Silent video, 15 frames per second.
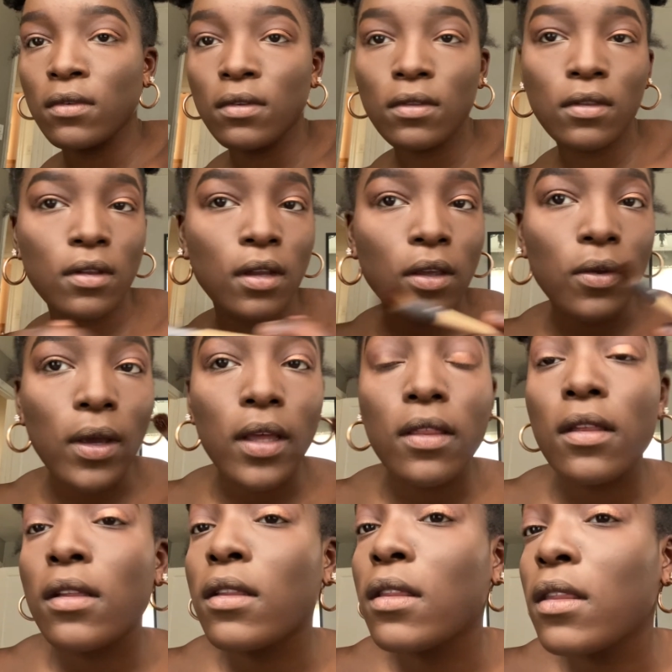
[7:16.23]
So now you guys
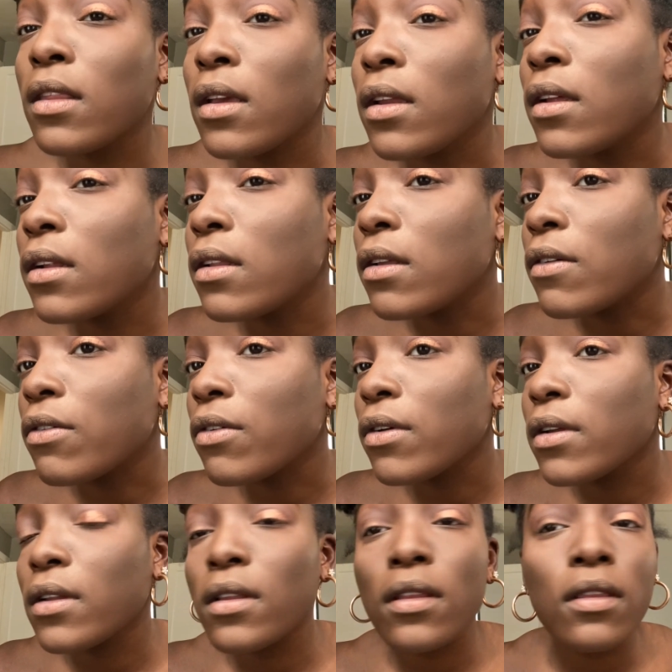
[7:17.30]
can see the
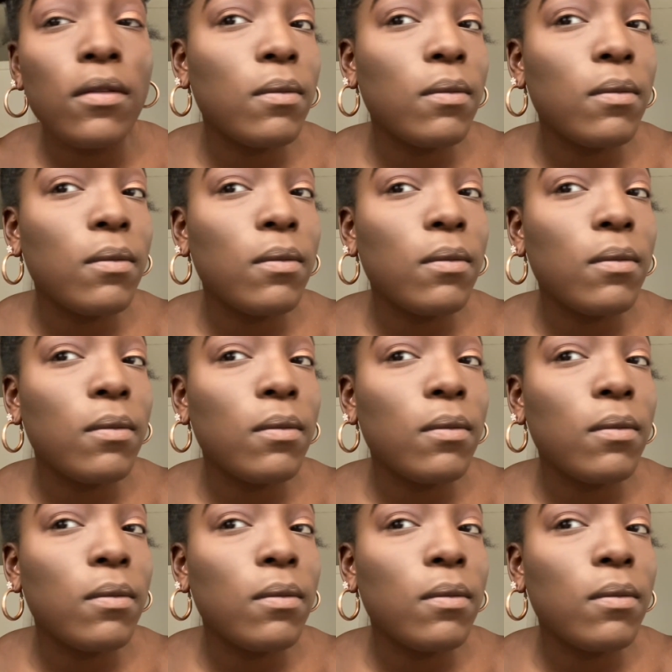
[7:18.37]
difference.